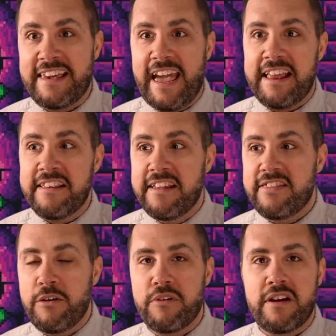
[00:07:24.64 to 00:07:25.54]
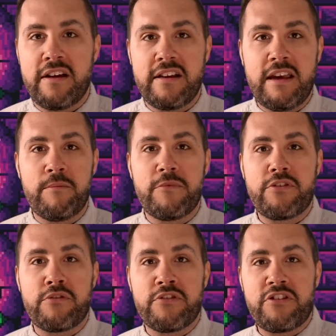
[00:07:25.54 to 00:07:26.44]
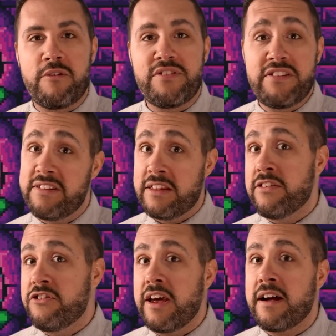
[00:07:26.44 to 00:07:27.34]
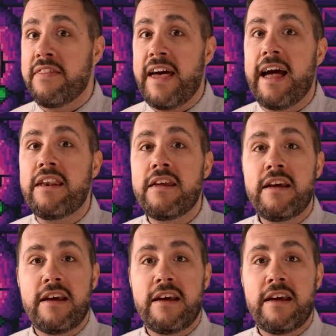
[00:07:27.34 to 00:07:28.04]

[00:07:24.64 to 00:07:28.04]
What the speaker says: again. They were going to give them to social services. That's a check on that.